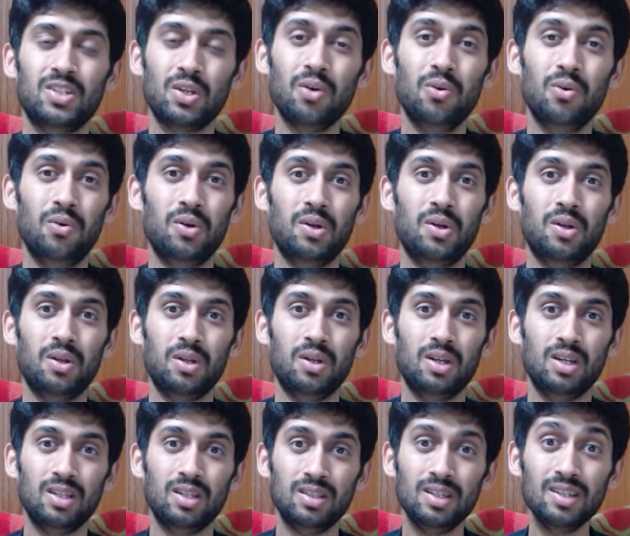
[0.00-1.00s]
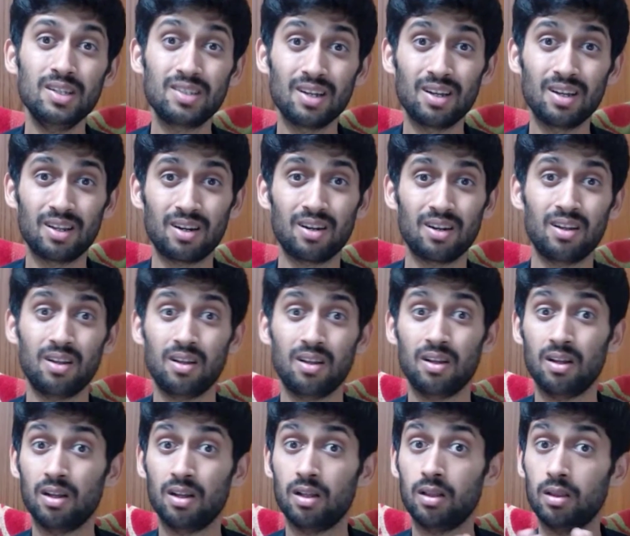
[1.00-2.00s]
So these are
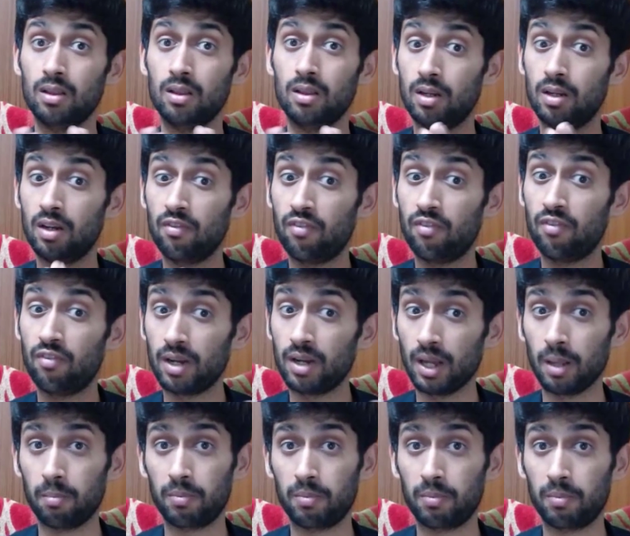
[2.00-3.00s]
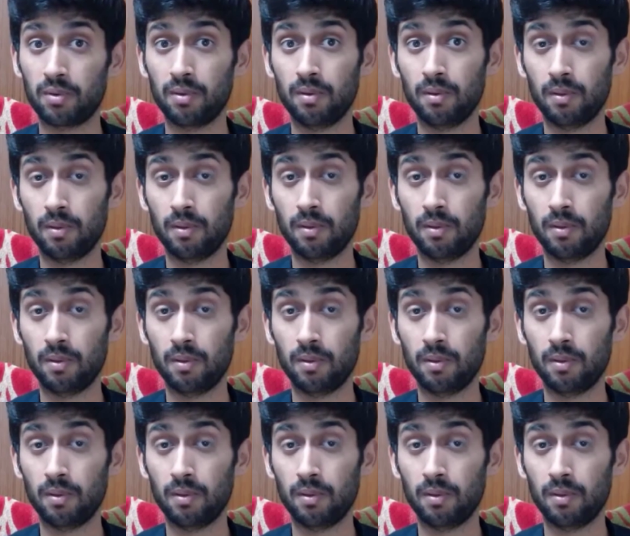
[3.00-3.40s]
the different types